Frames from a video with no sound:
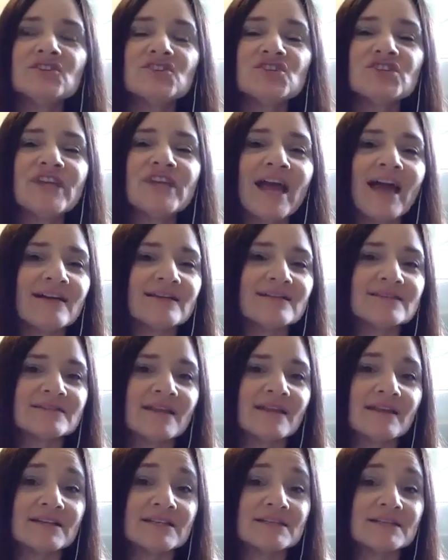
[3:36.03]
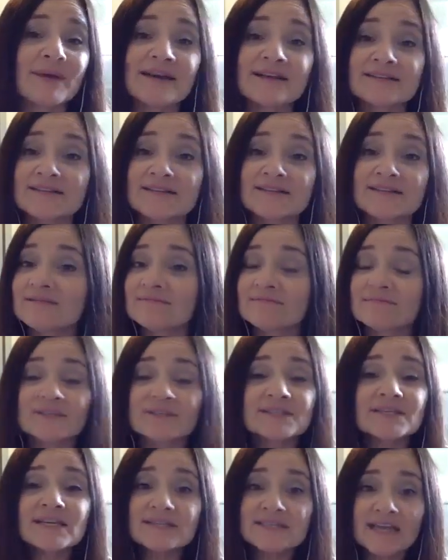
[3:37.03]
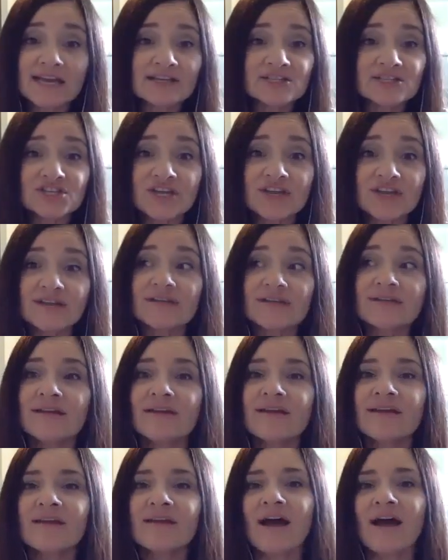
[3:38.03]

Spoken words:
She has an unexpected C-section,